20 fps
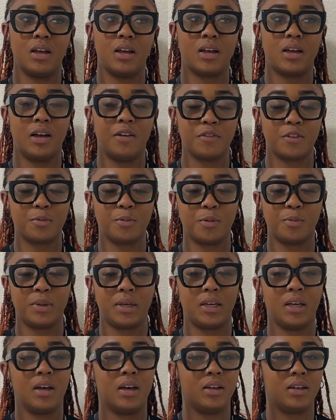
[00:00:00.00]
comfortable
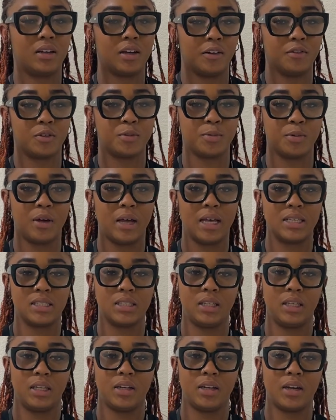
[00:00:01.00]
being uncomfortable as a
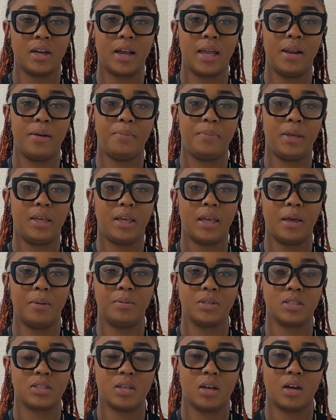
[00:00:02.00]
leader and being able
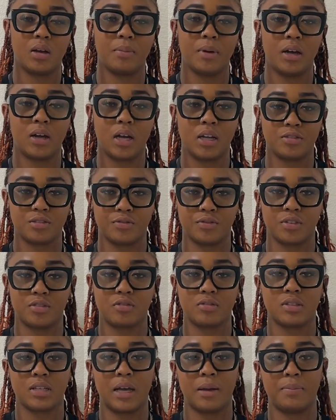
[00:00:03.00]
to talk about
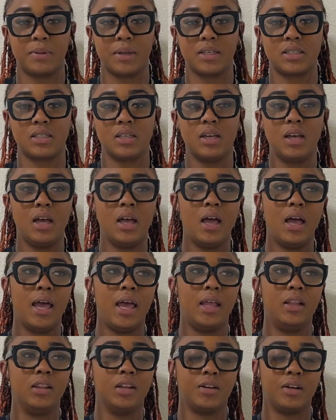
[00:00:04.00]
controversial topics
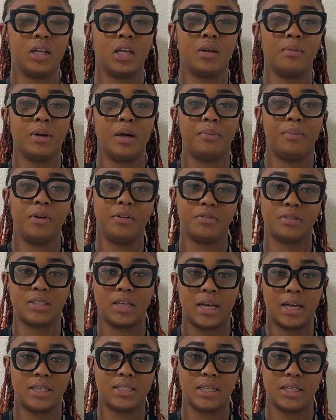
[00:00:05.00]
and learning about both
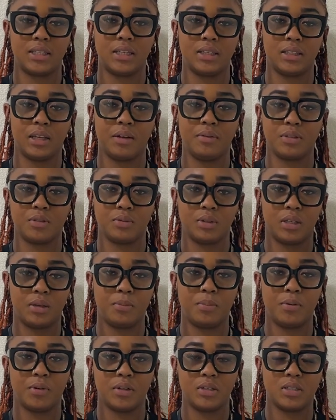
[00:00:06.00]
sides. I think that was really
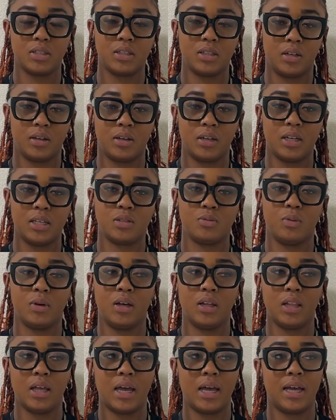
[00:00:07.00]
important to learn as
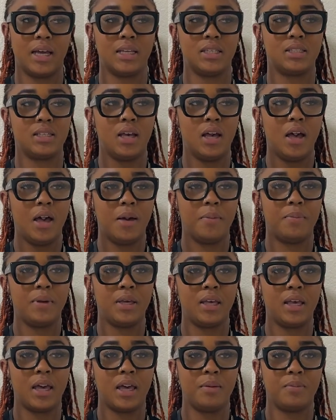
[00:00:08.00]
well as
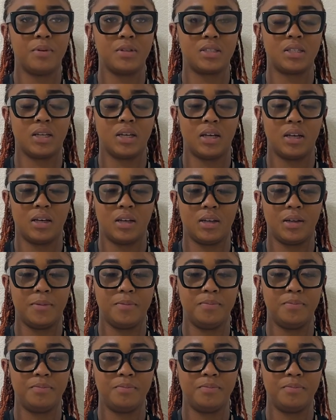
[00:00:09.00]
being able to um,